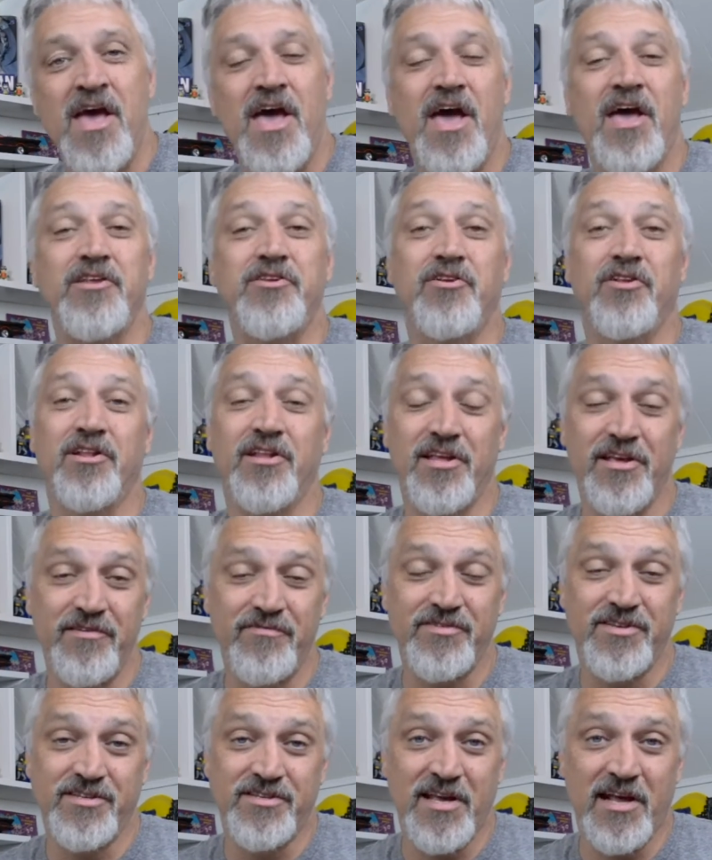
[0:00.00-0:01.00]
and you
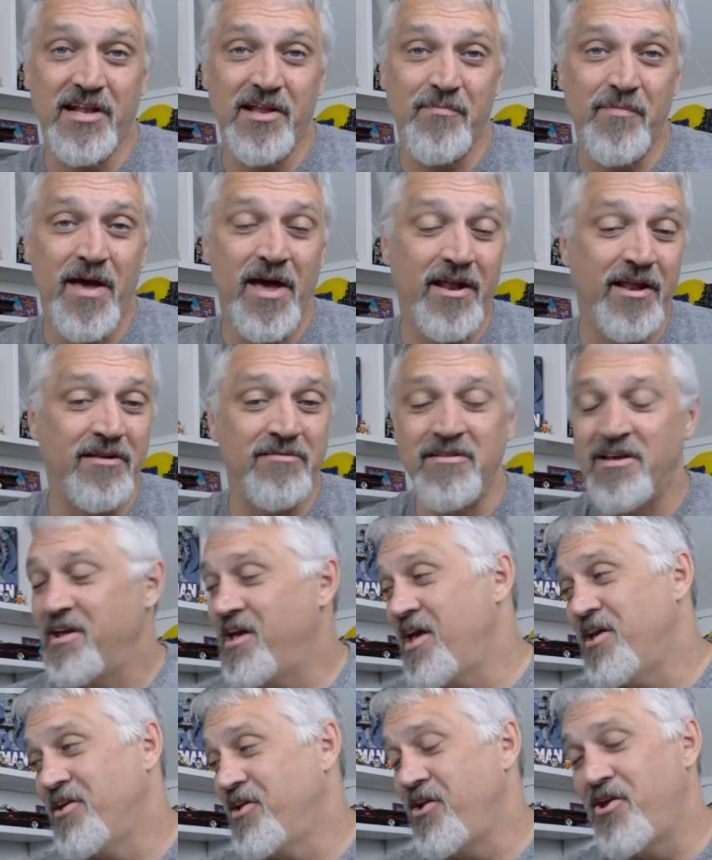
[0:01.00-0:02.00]
live to tell about
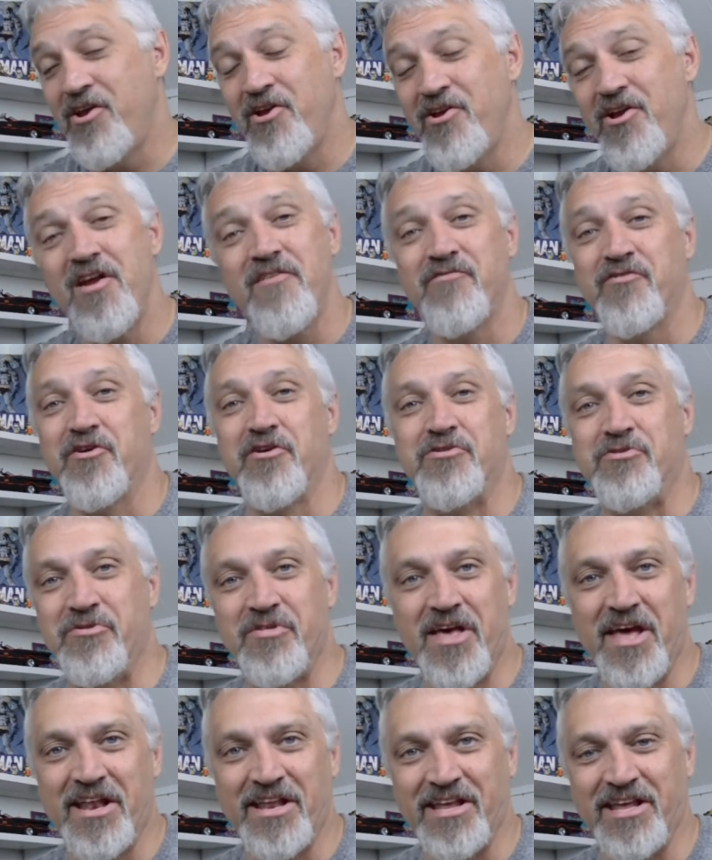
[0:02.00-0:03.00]
it, you're never going to do
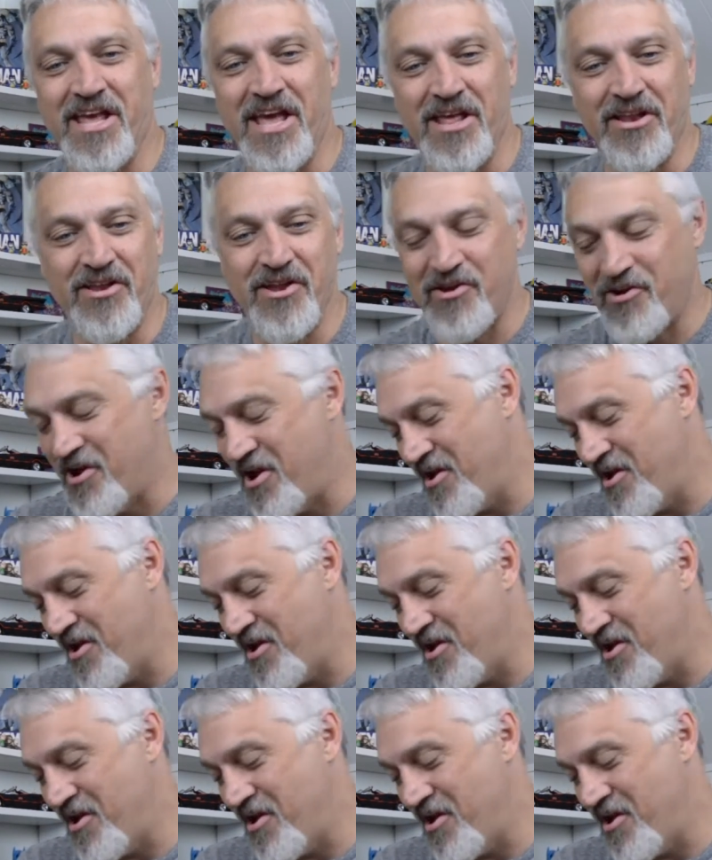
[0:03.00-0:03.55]
that again.